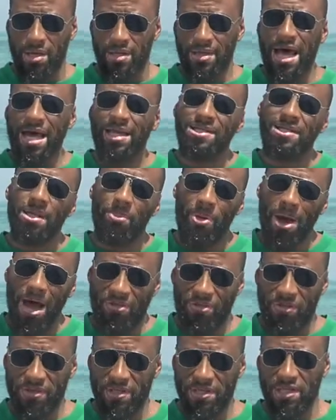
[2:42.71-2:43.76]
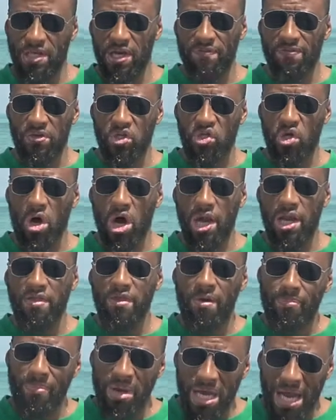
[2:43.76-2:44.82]
That is the path of the Salaf Salih,
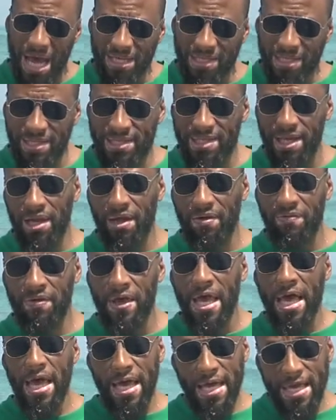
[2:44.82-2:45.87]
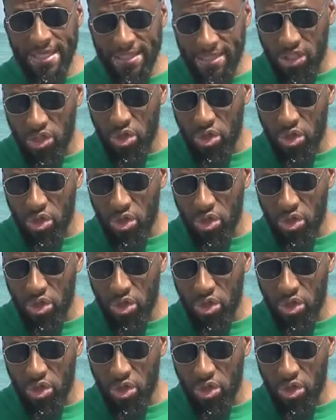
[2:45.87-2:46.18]
the Minhaj Salaf, is